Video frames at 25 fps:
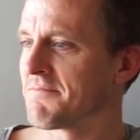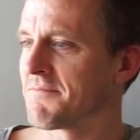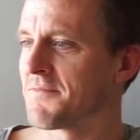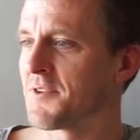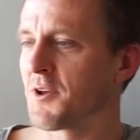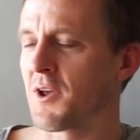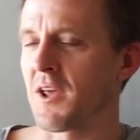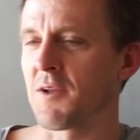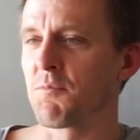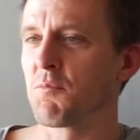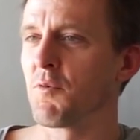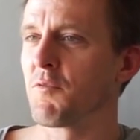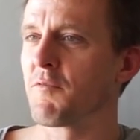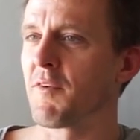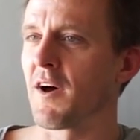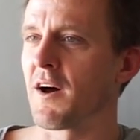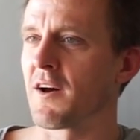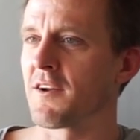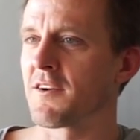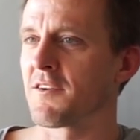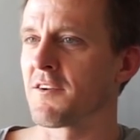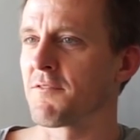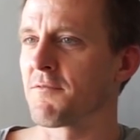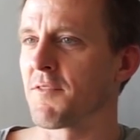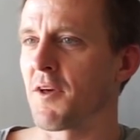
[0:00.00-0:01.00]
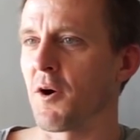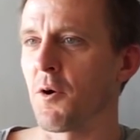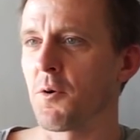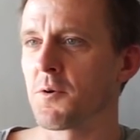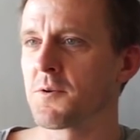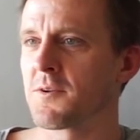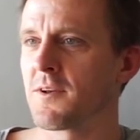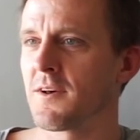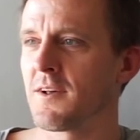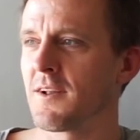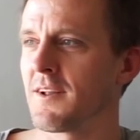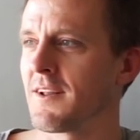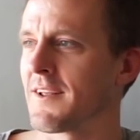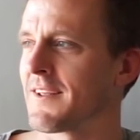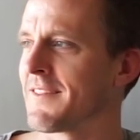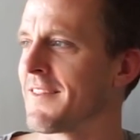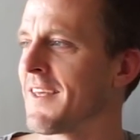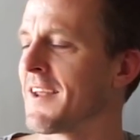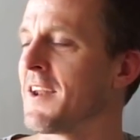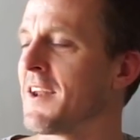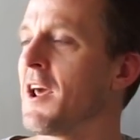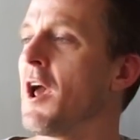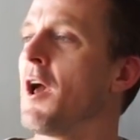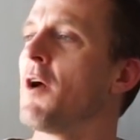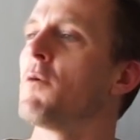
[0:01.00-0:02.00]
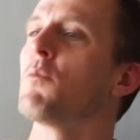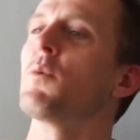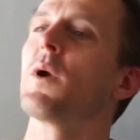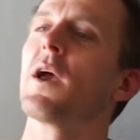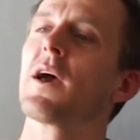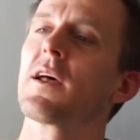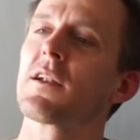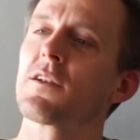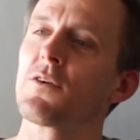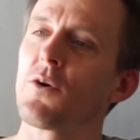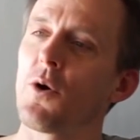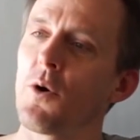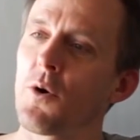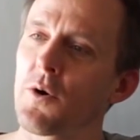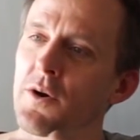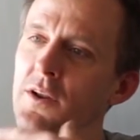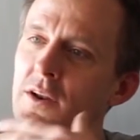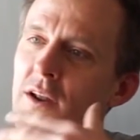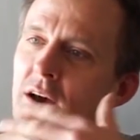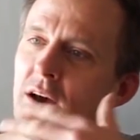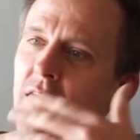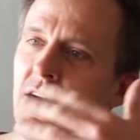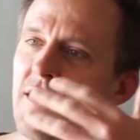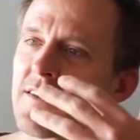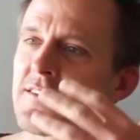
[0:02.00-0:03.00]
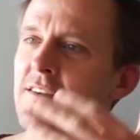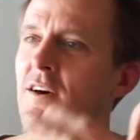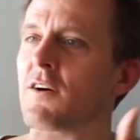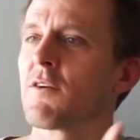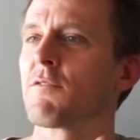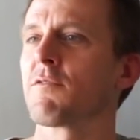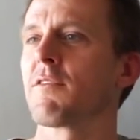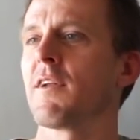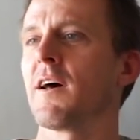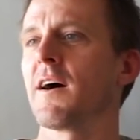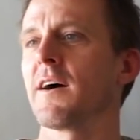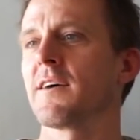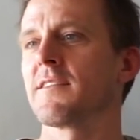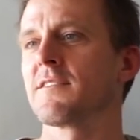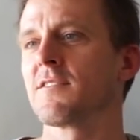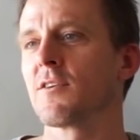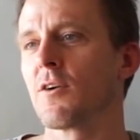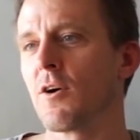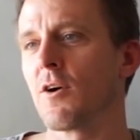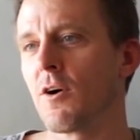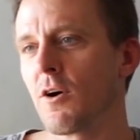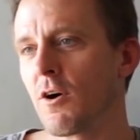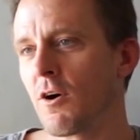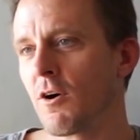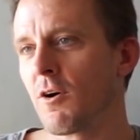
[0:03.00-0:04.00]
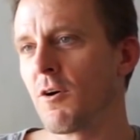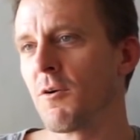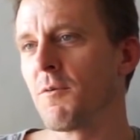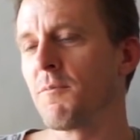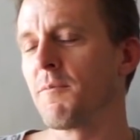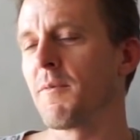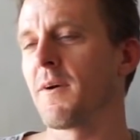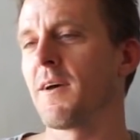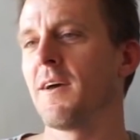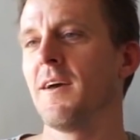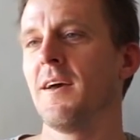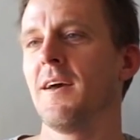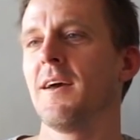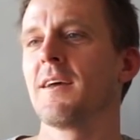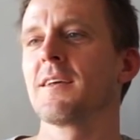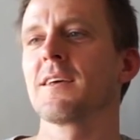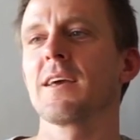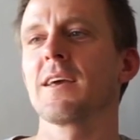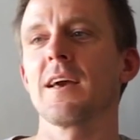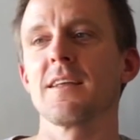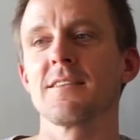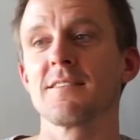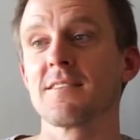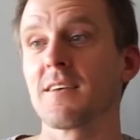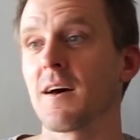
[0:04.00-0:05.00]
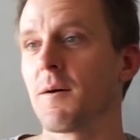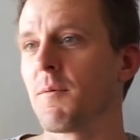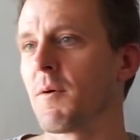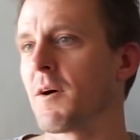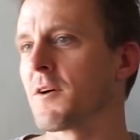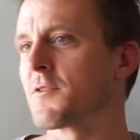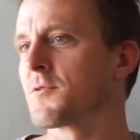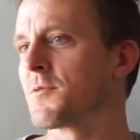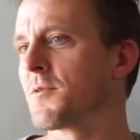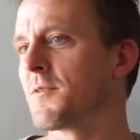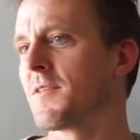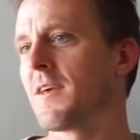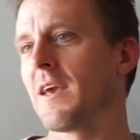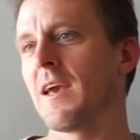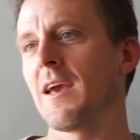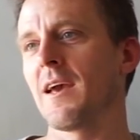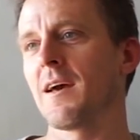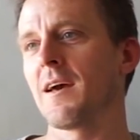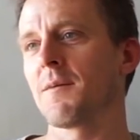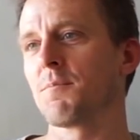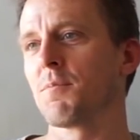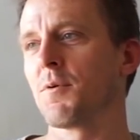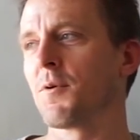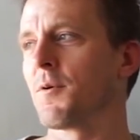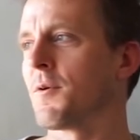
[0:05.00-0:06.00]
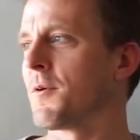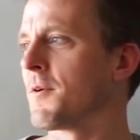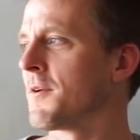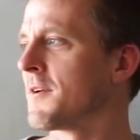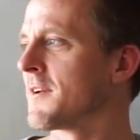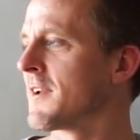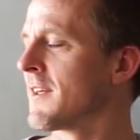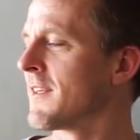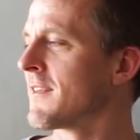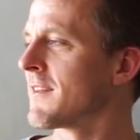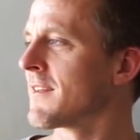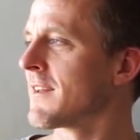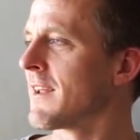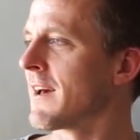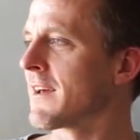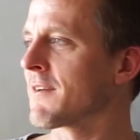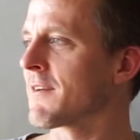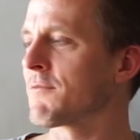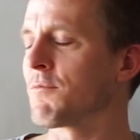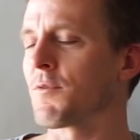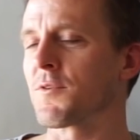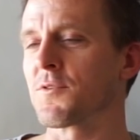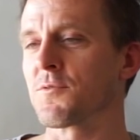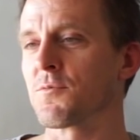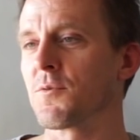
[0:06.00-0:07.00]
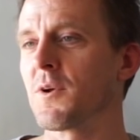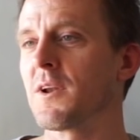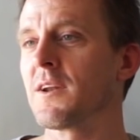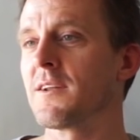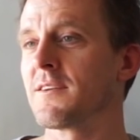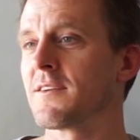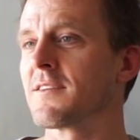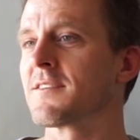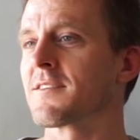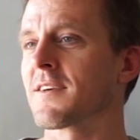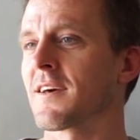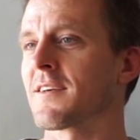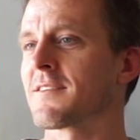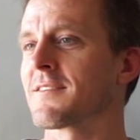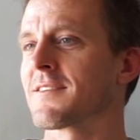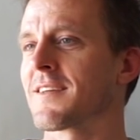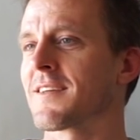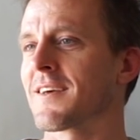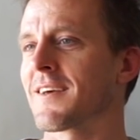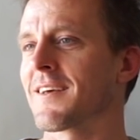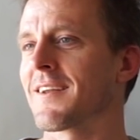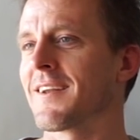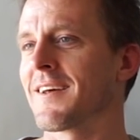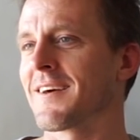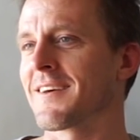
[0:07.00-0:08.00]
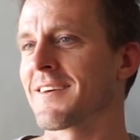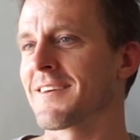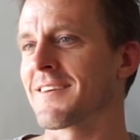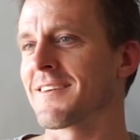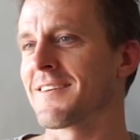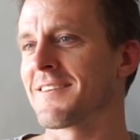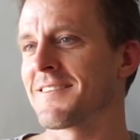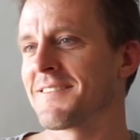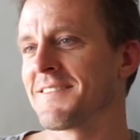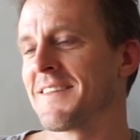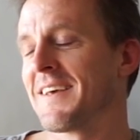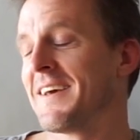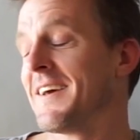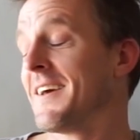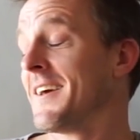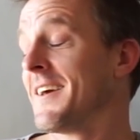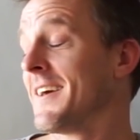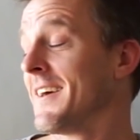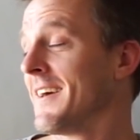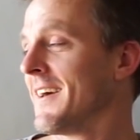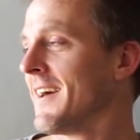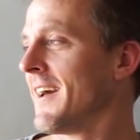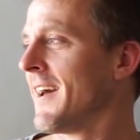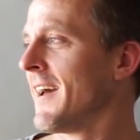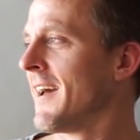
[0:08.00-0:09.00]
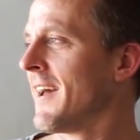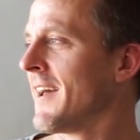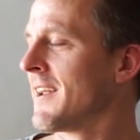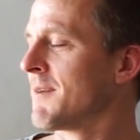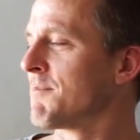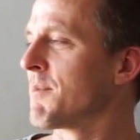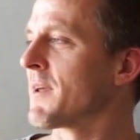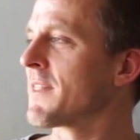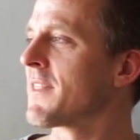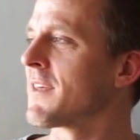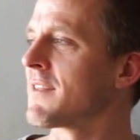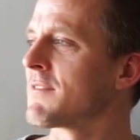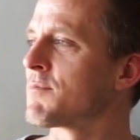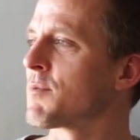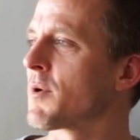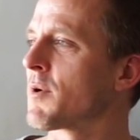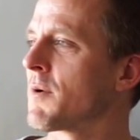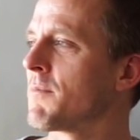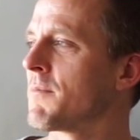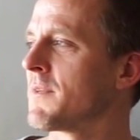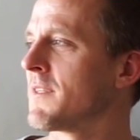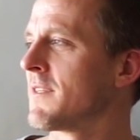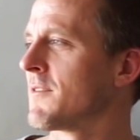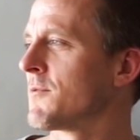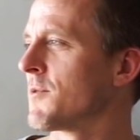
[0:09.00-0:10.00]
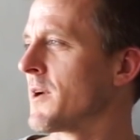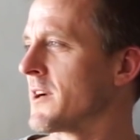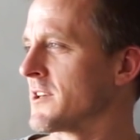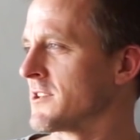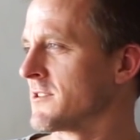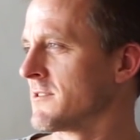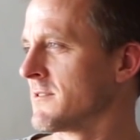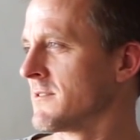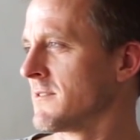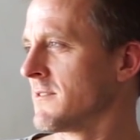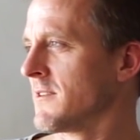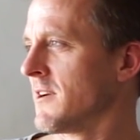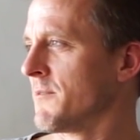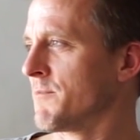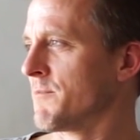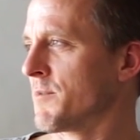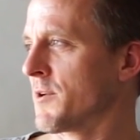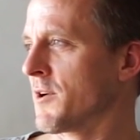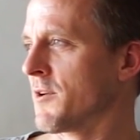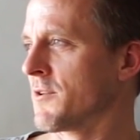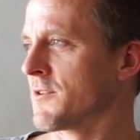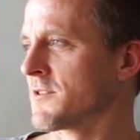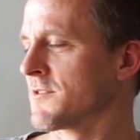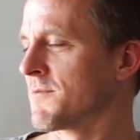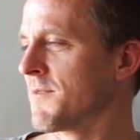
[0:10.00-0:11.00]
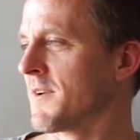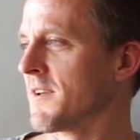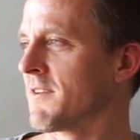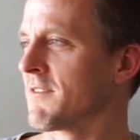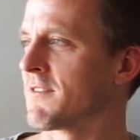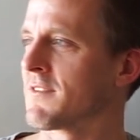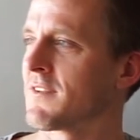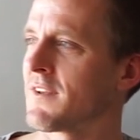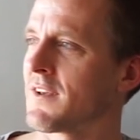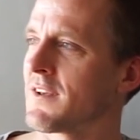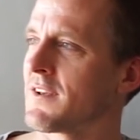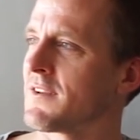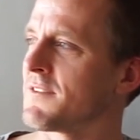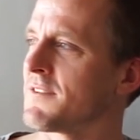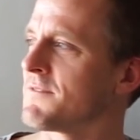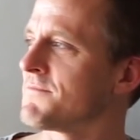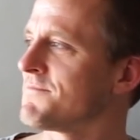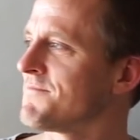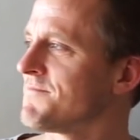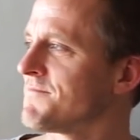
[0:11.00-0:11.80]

you can move out of the hotel and then we had to organize our flights home get somehow to the airport. Uh, like was really disgusting. Like, uh, and but that's probably the Russian approach where you say,